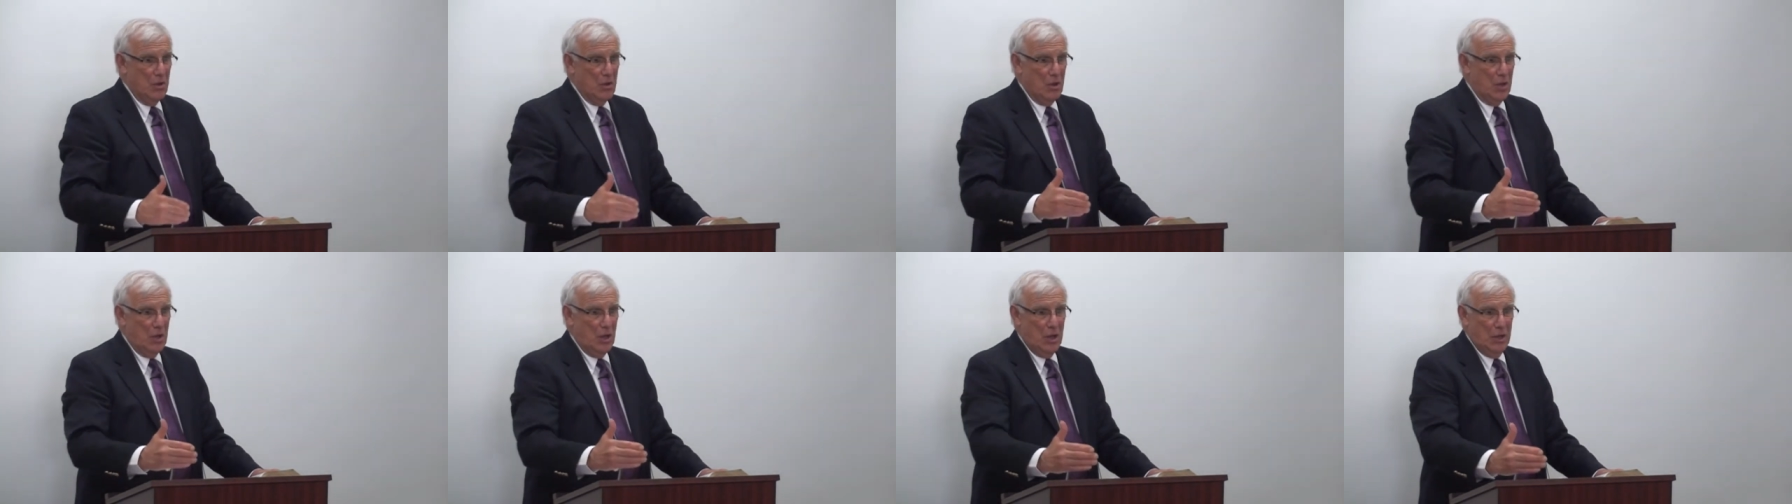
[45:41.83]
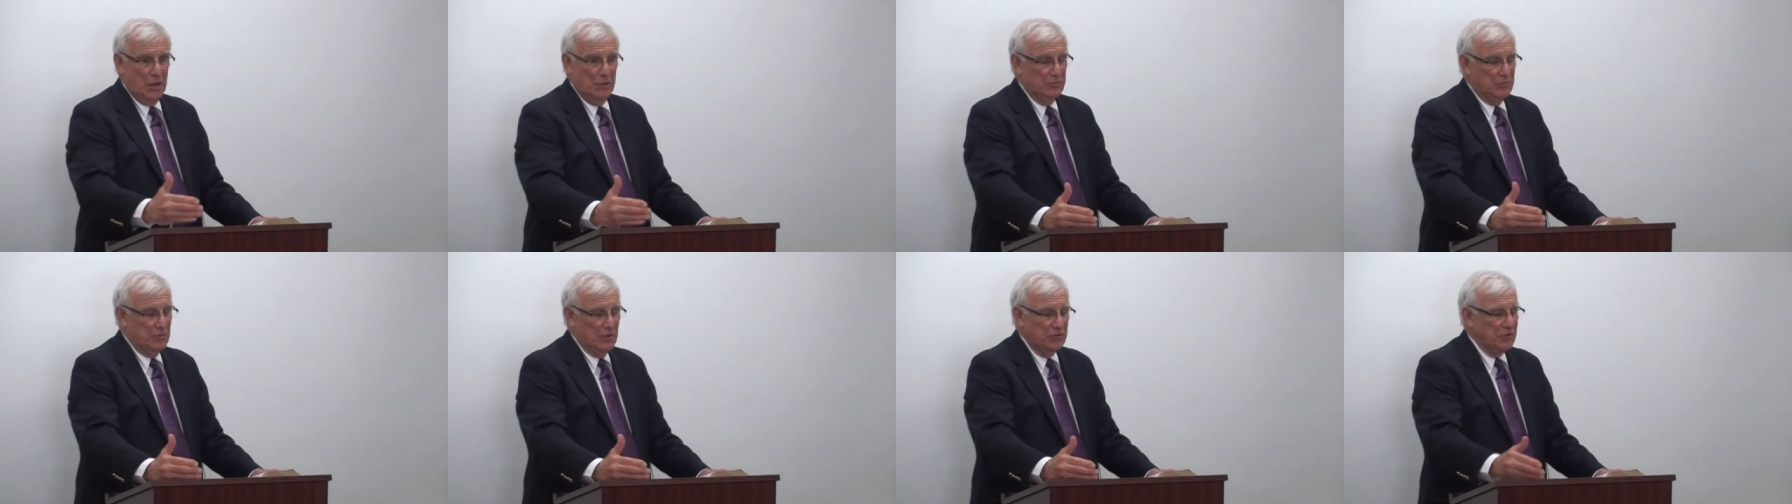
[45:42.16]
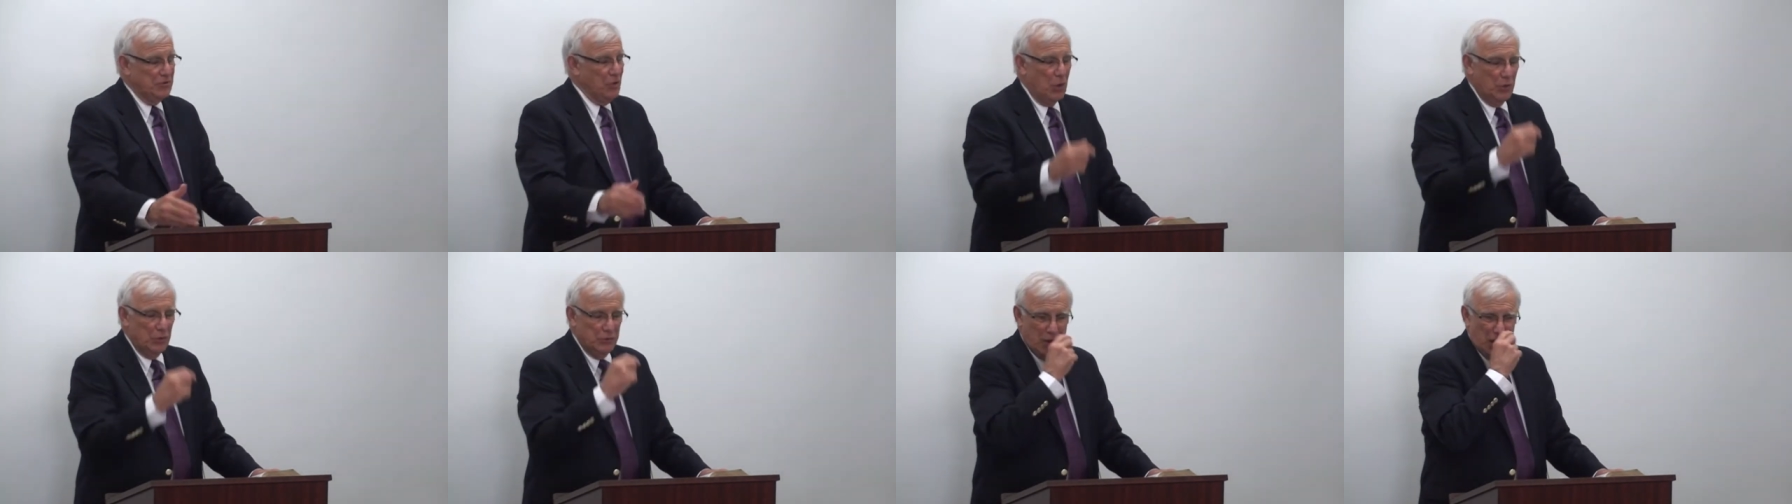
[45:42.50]
Uh,
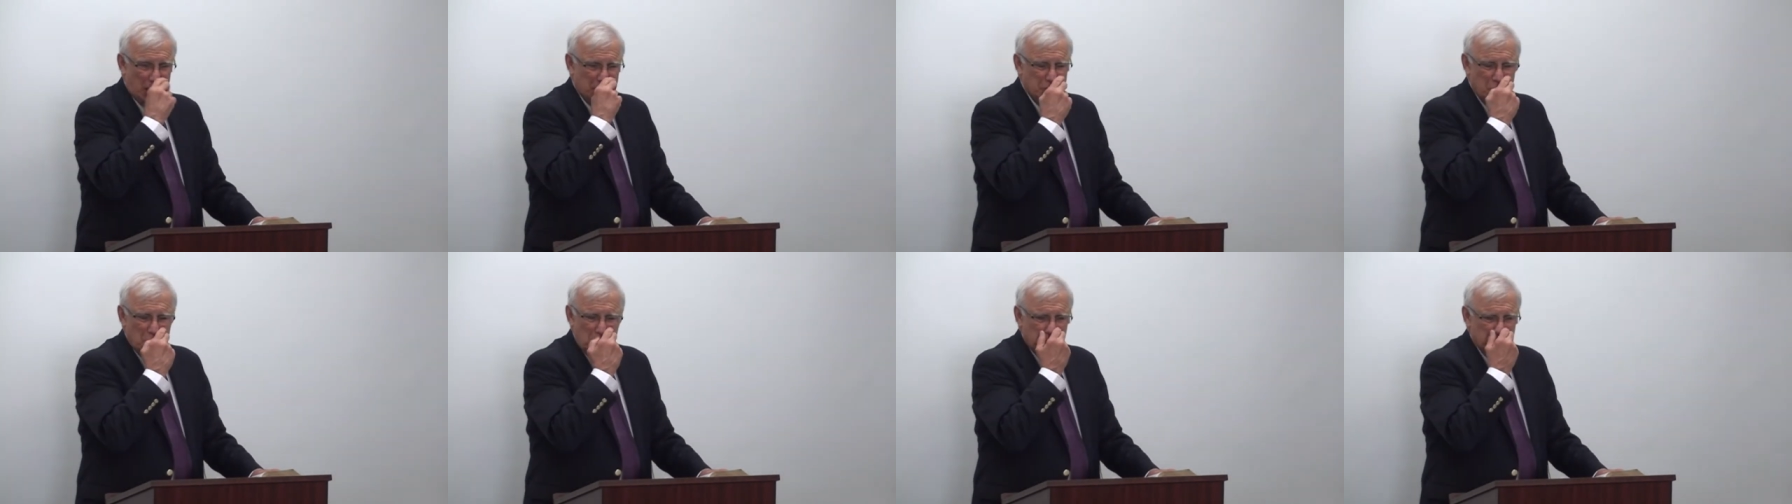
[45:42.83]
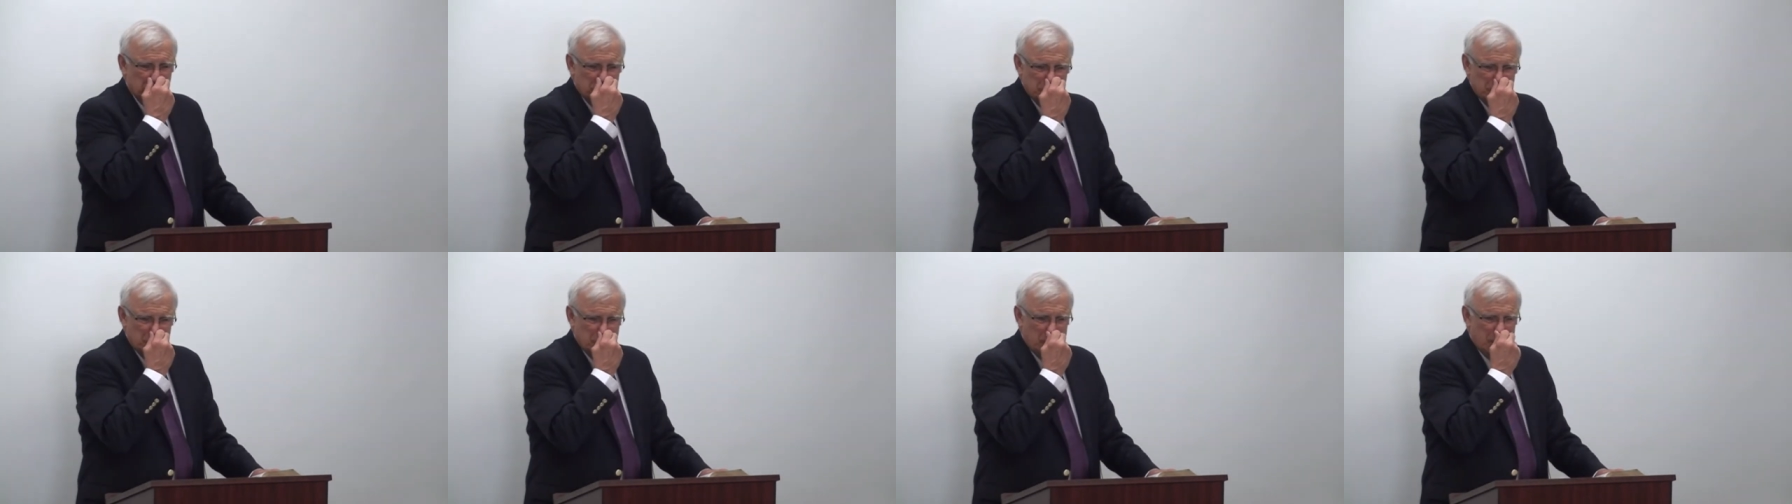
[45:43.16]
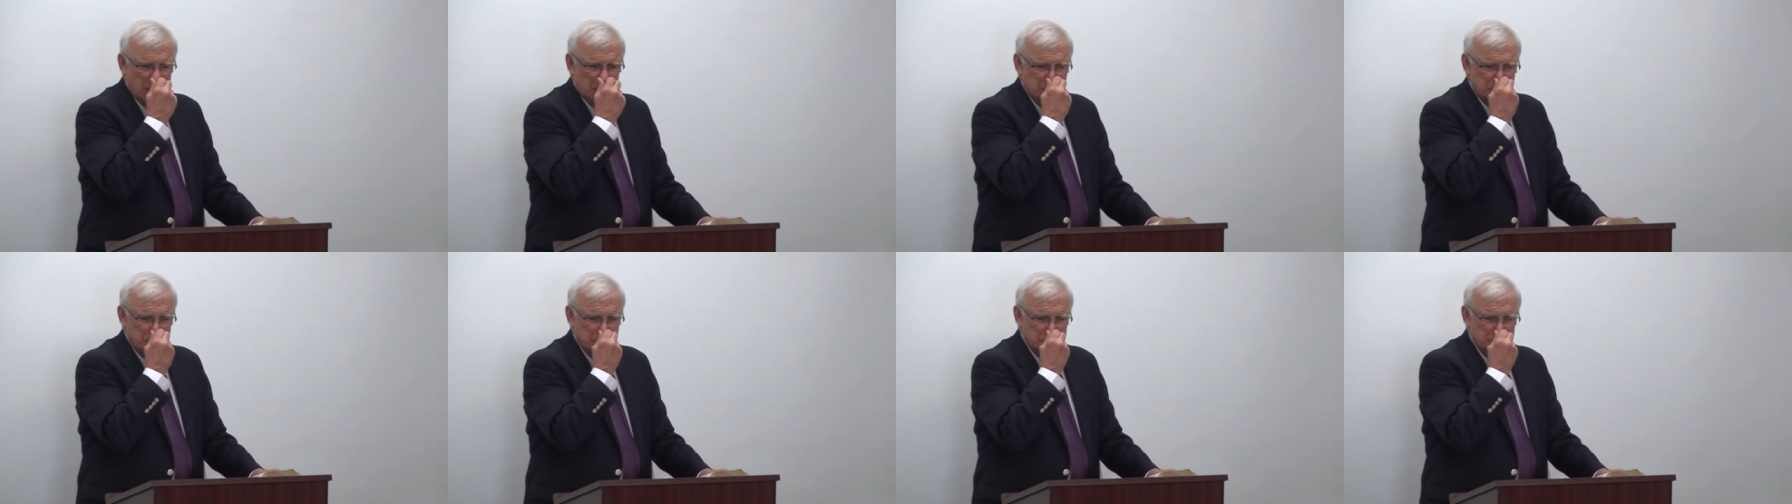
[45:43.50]
don't, I don't
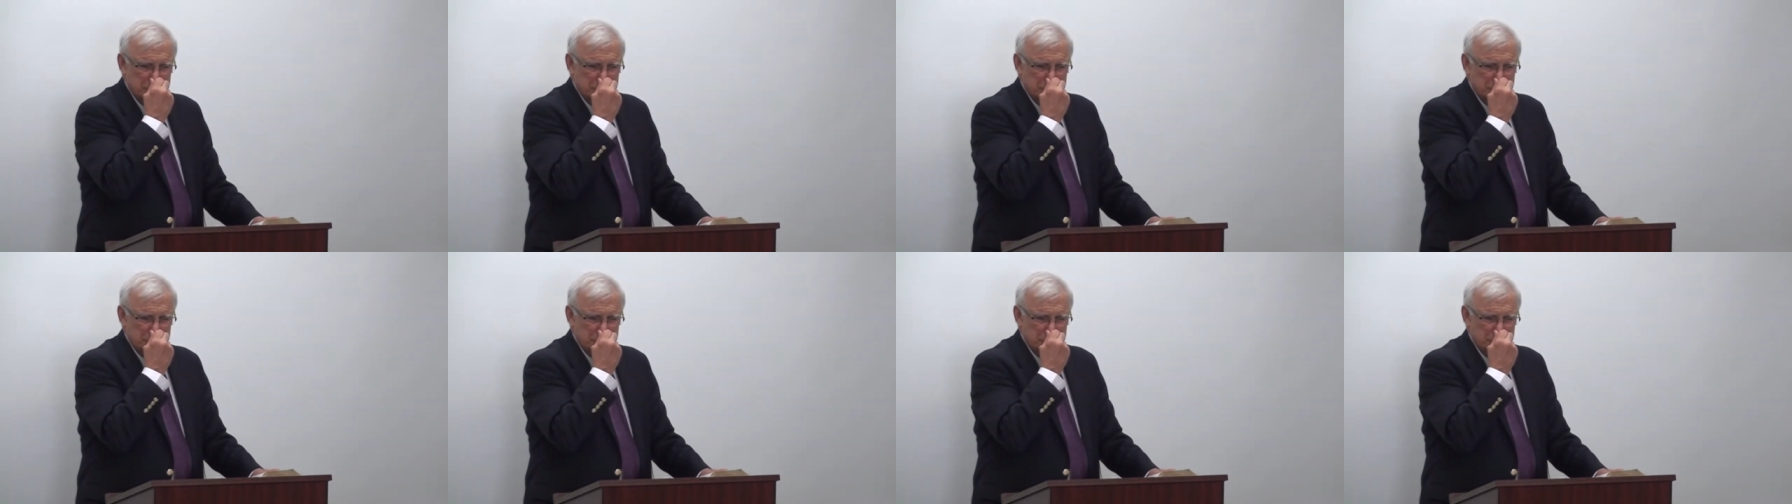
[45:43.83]
uh,